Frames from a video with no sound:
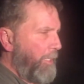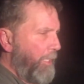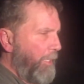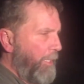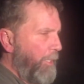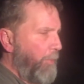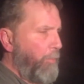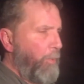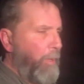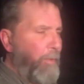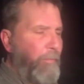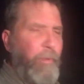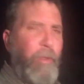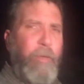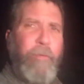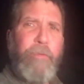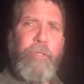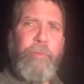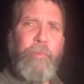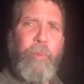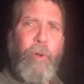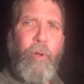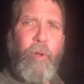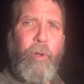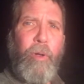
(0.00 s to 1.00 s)
I think we have enough
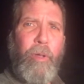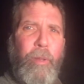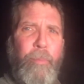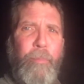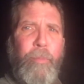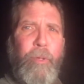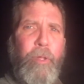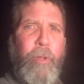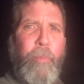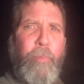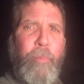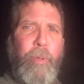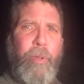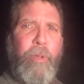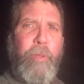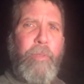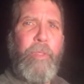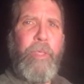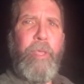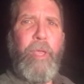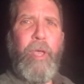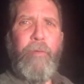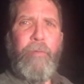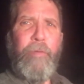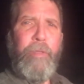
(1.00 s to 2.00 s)
smoke on. I'm going to put it in
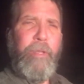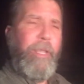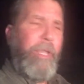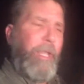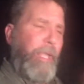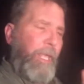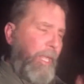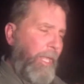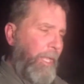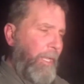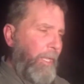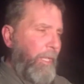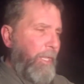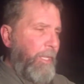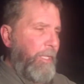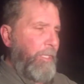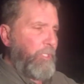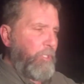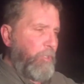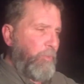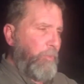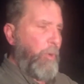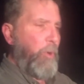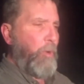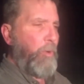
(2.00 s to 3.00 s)
the oven, let it
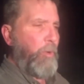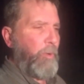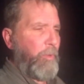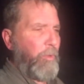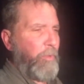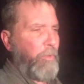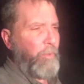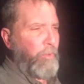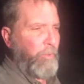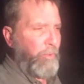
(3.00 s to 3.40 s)
smoke